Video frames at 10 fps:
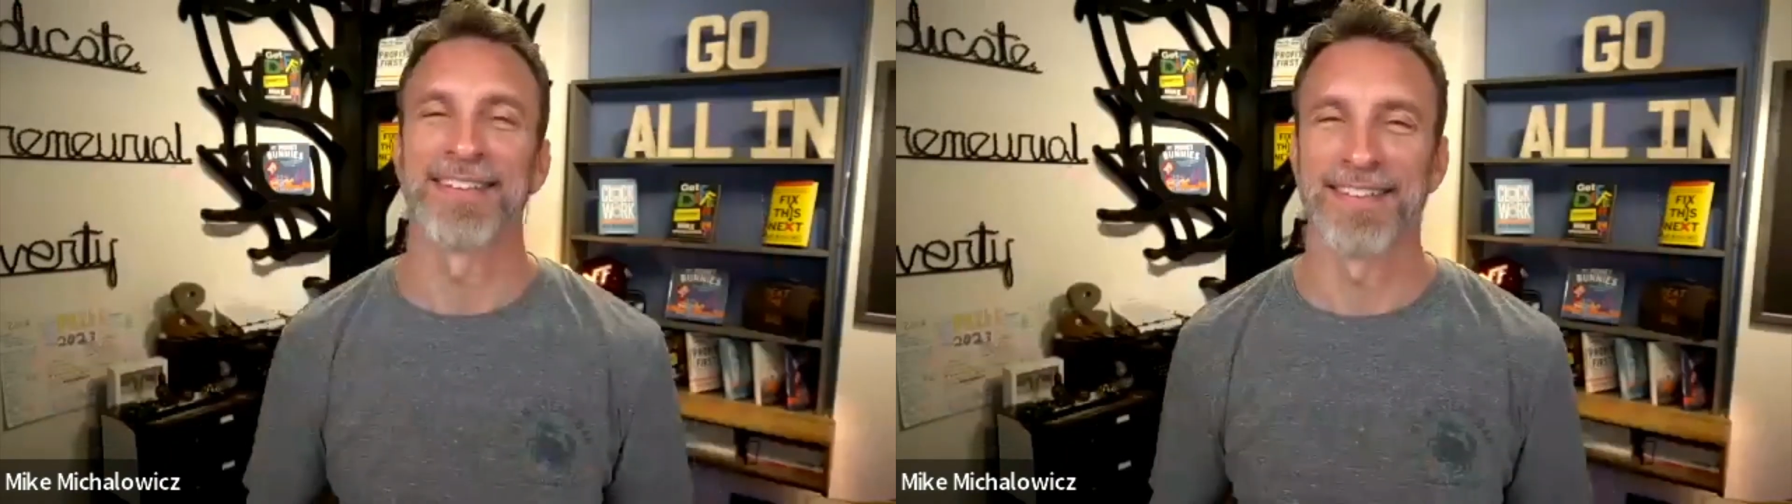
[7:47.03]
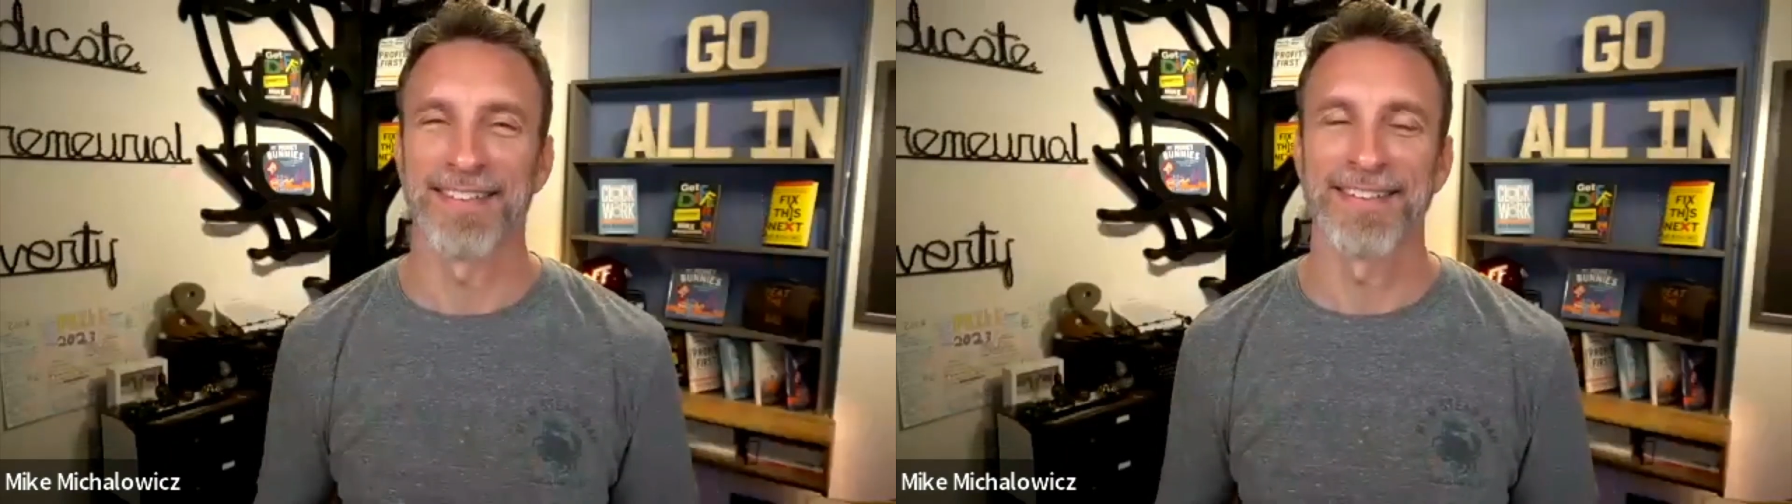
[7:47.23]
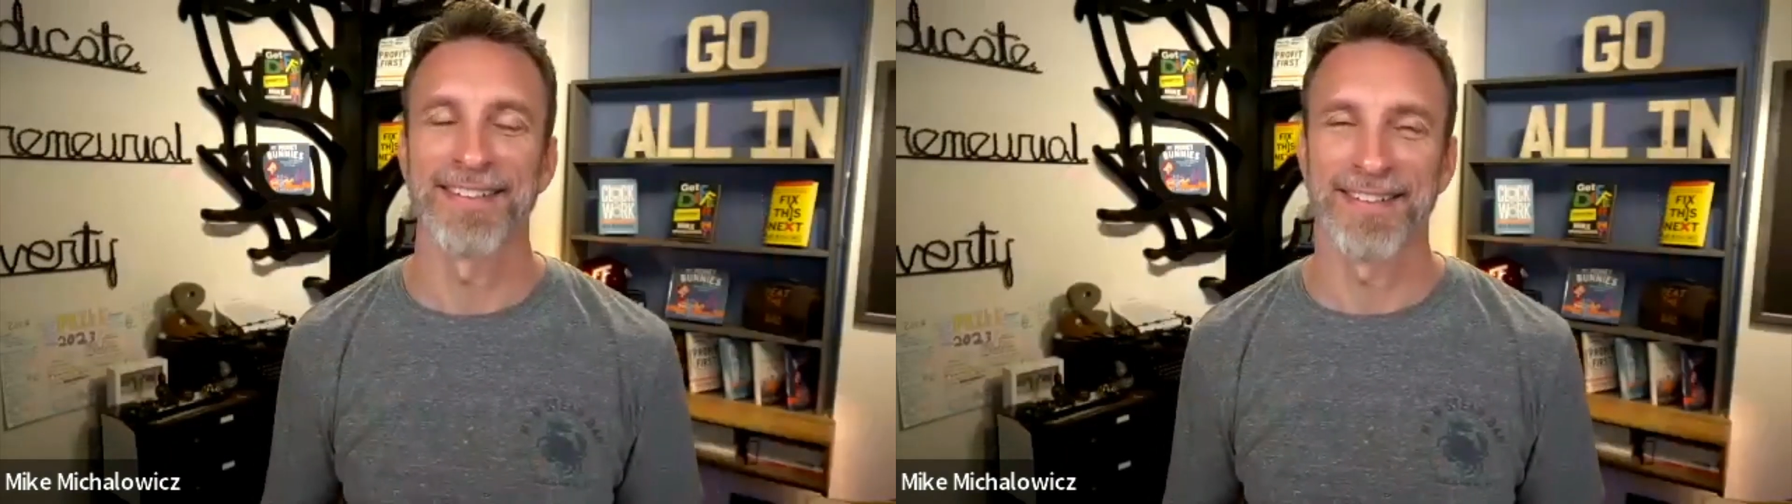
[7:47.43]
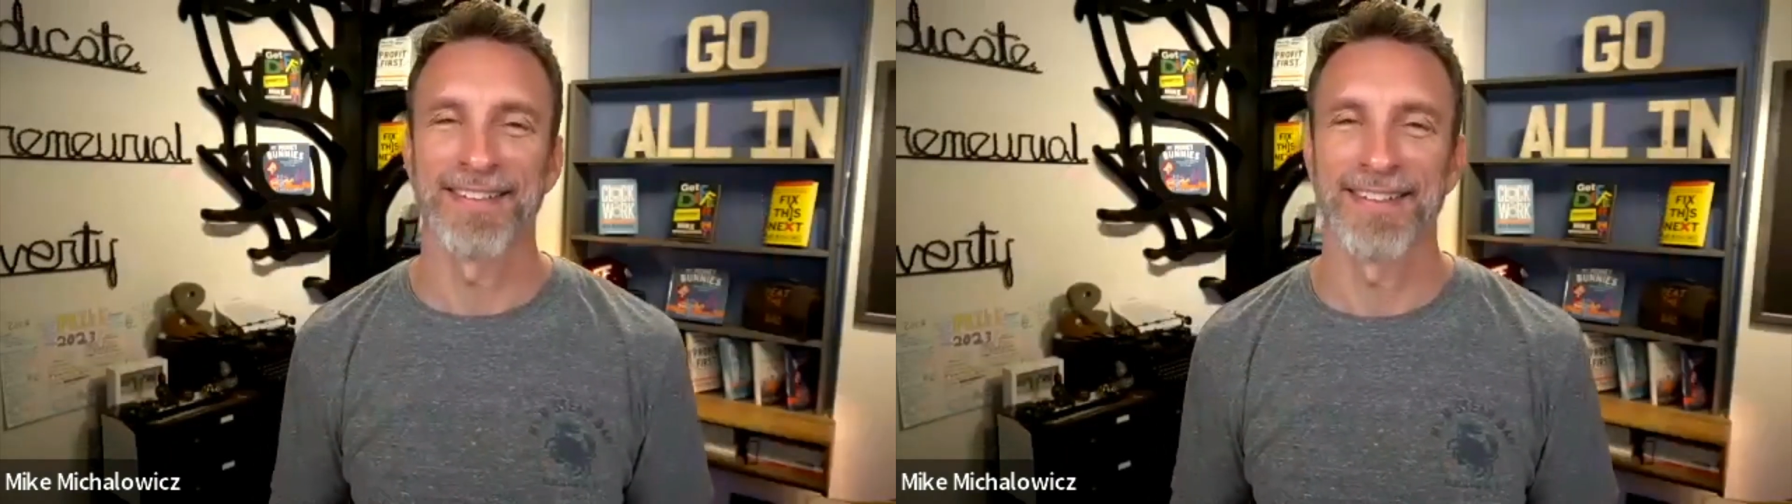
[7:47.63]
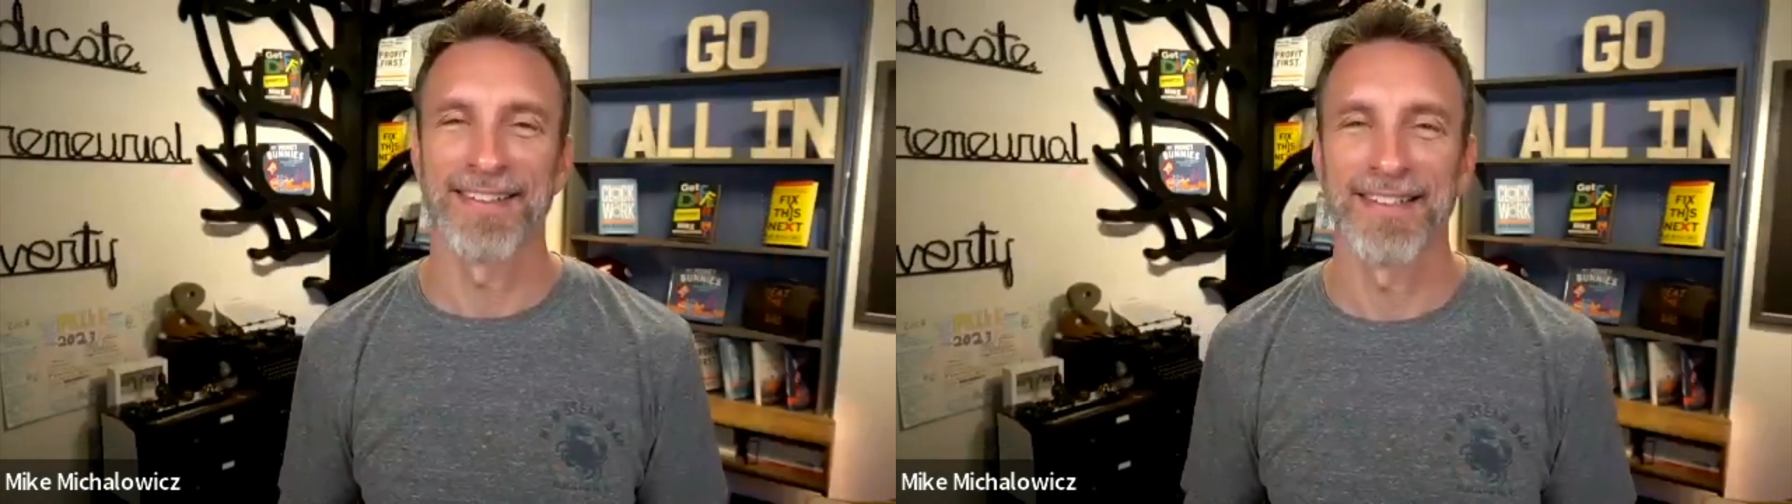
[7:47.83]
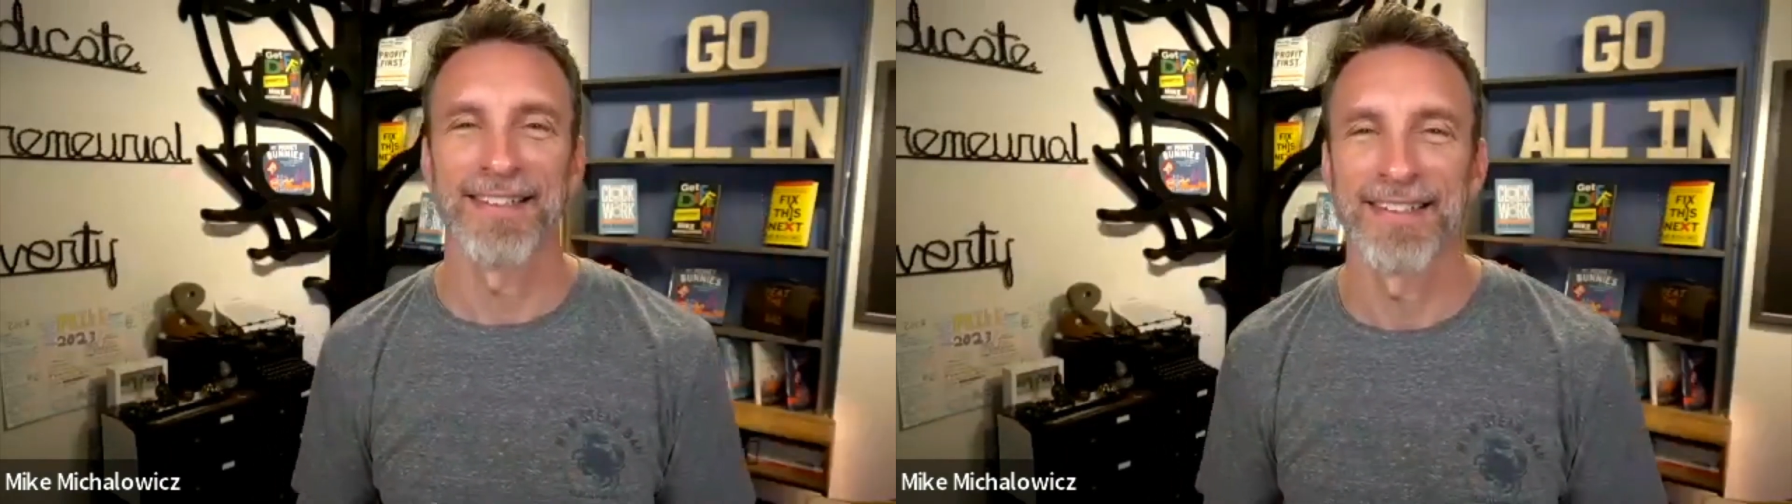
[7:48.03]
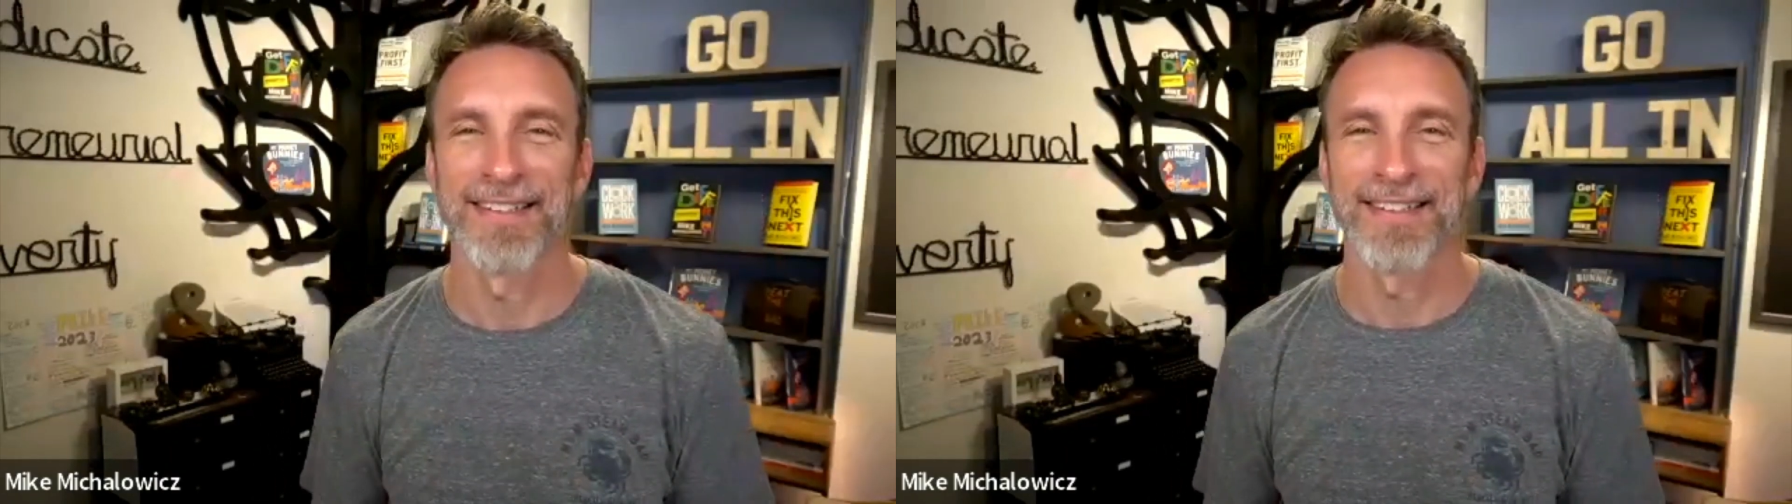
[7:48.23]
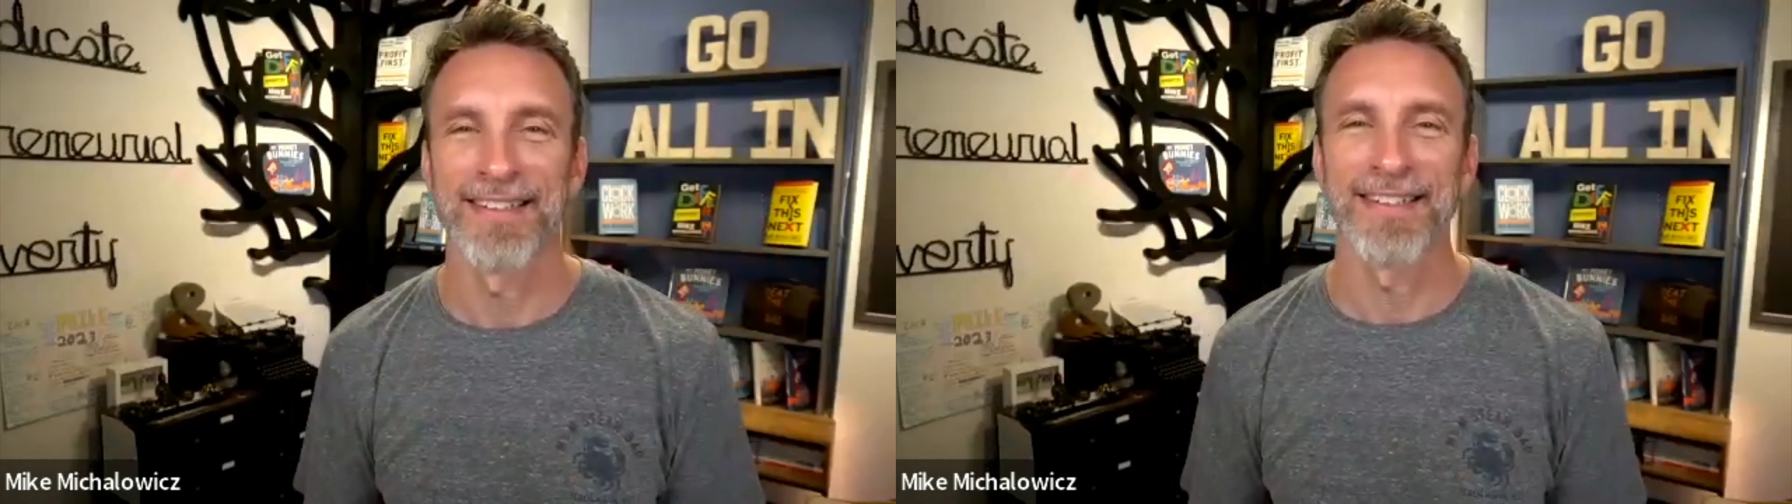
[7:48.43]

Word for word: like traditional uh,